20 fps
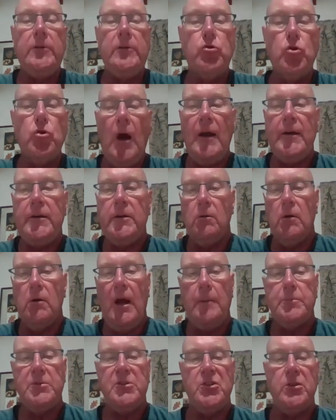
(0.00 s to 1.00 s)
drug
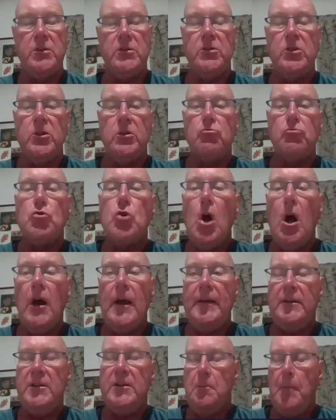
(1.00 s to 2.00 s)
eruptions and
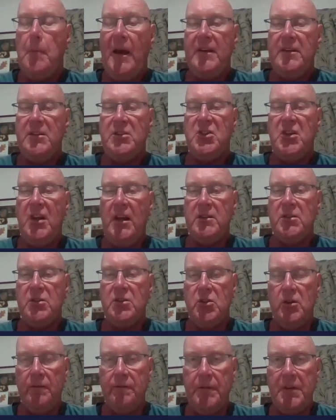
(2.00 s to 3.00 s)
trying to make
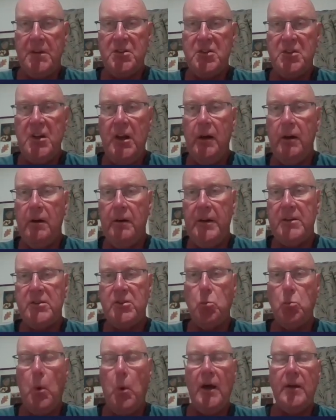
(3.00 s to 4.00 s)
sense of the
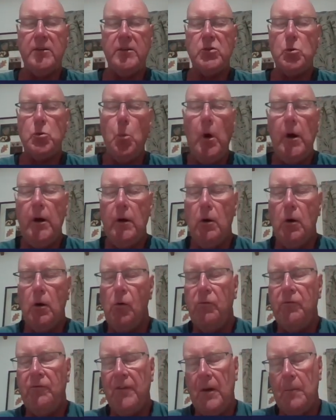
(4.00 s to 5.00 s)
serious ones. We're
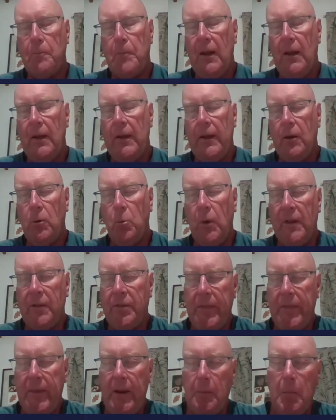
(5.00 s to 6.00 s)
all familiar with
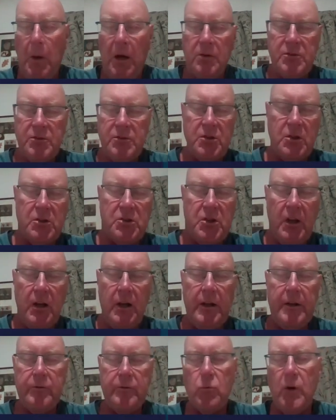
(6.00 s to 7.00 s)
the
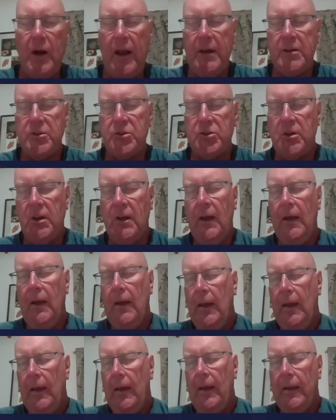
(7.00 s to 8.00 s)
amoxicillin rash
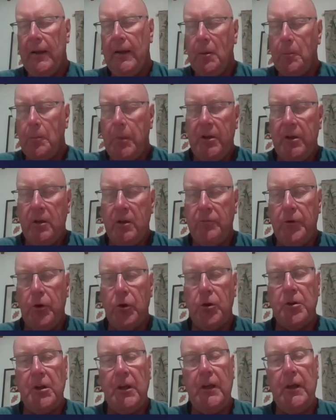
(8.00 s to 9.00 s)
and a bit of
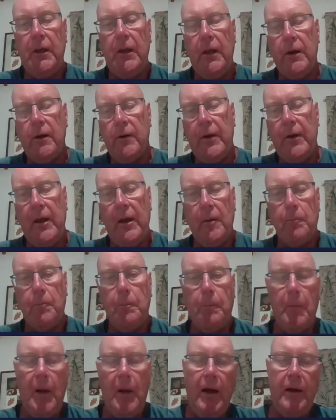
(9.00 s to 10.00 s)
urticaria
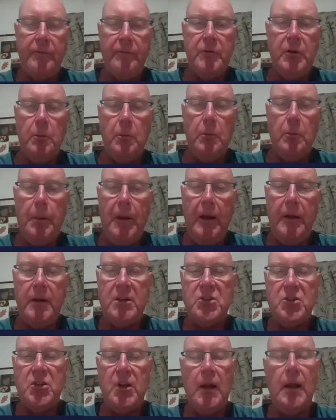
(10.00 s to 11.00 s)
after
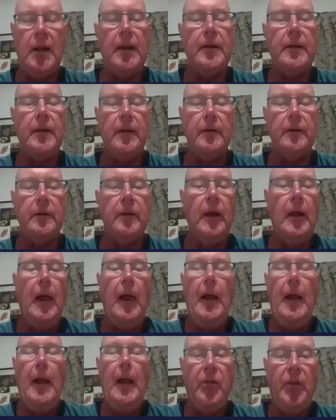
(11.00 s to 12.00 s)
penicillin and
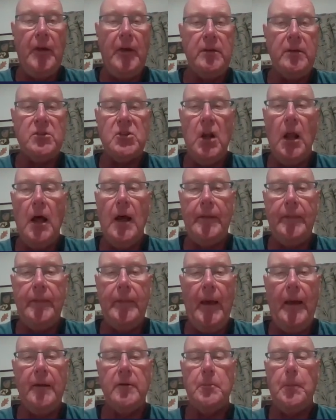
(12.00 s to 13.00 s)
things like
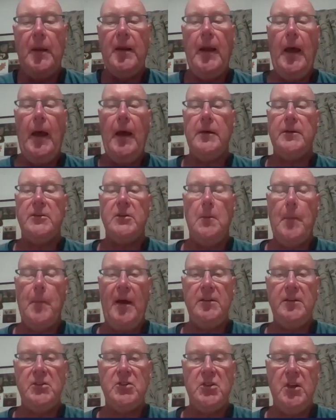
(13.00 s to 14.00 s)
that, but how to
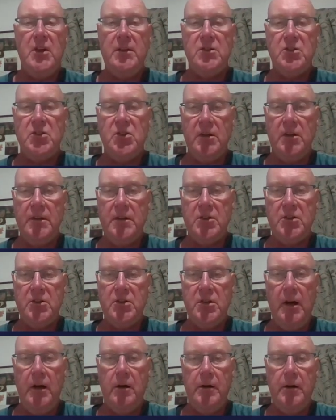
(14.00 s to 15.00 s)
make sense of the
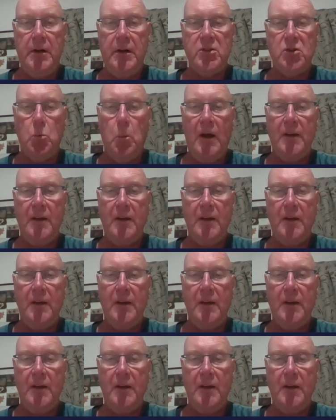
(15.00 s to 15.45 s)
serious